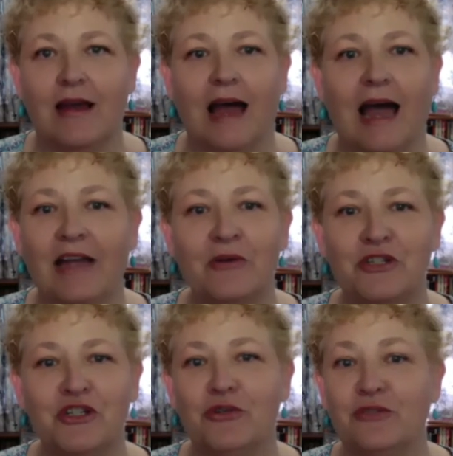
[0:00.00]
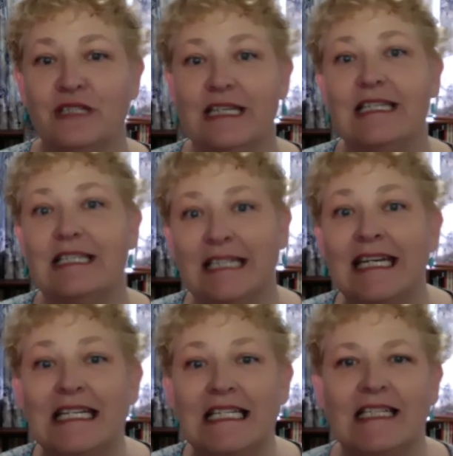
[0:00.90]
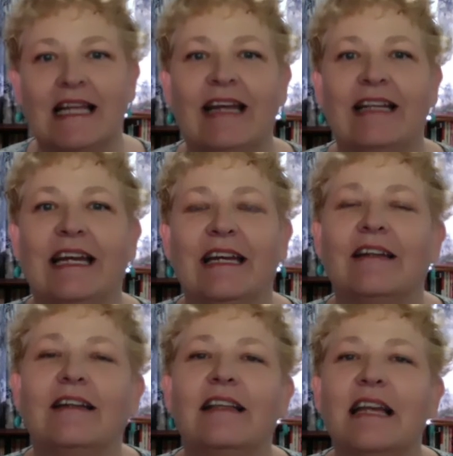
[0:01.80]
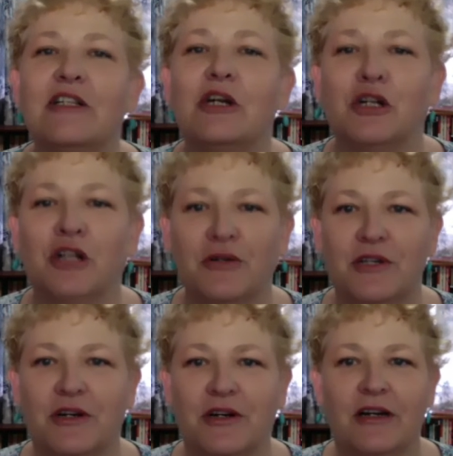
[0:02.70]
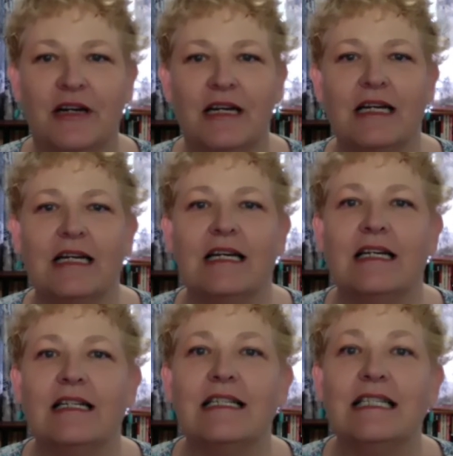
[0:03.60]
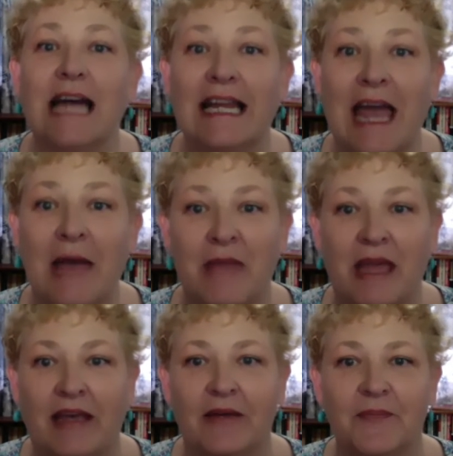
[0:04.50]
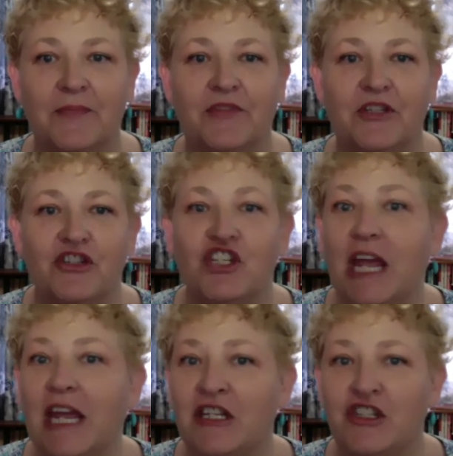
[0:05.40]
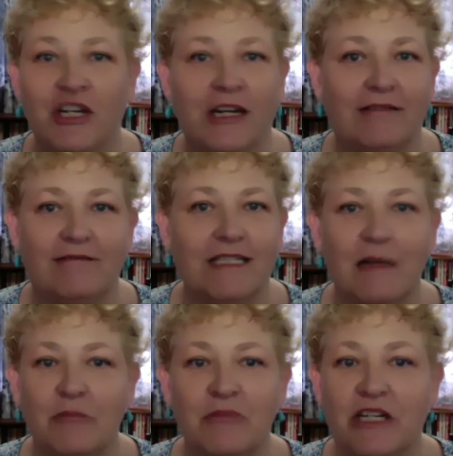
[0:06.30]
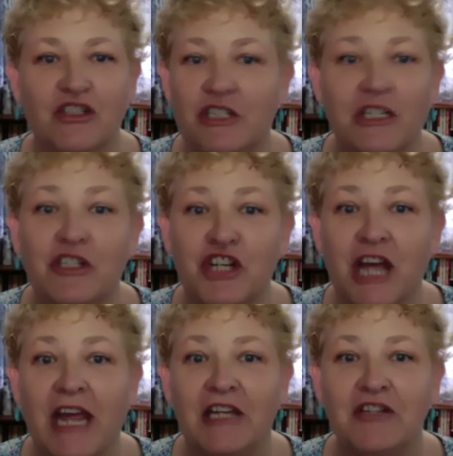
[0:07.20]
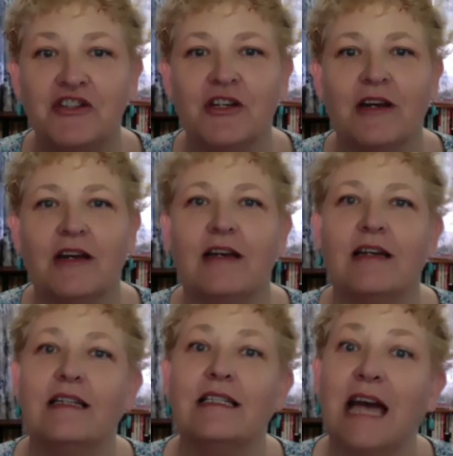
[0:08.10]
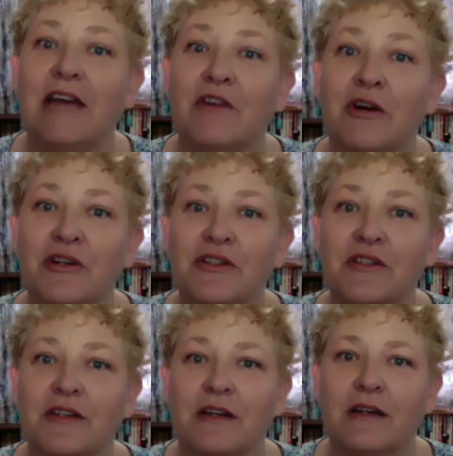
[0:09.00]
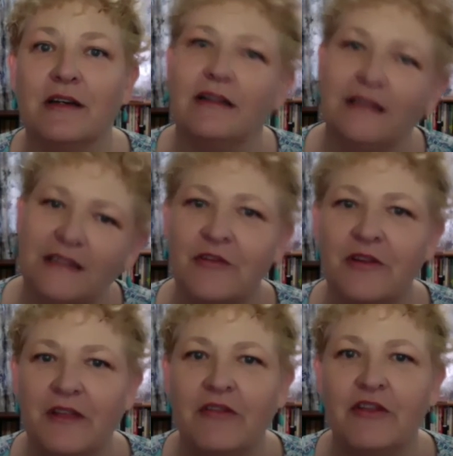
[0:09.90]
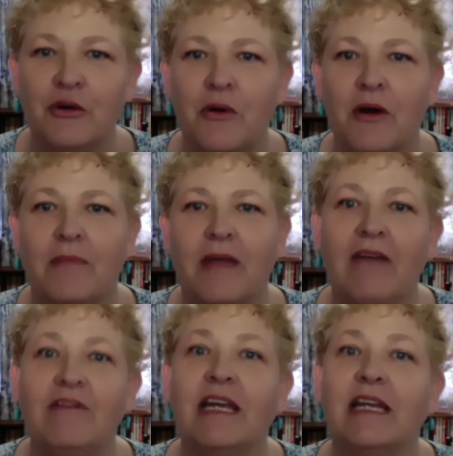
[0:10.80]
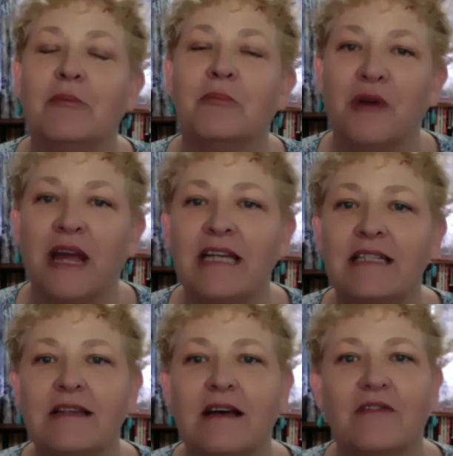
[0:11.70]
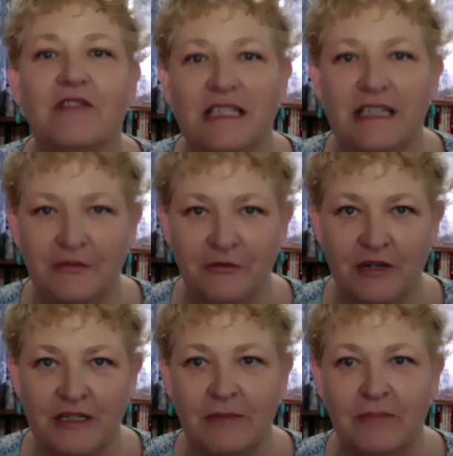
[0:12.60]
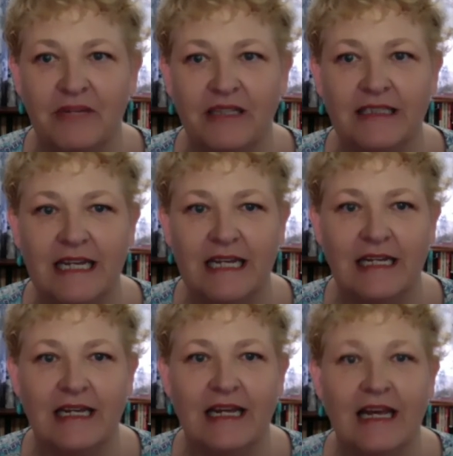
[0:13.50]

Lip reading: I don't choose these Ds lightly. Let's look closer. Dynamic, changing, subject to change. Diverse, different than the norm, having an embrace of the different built in.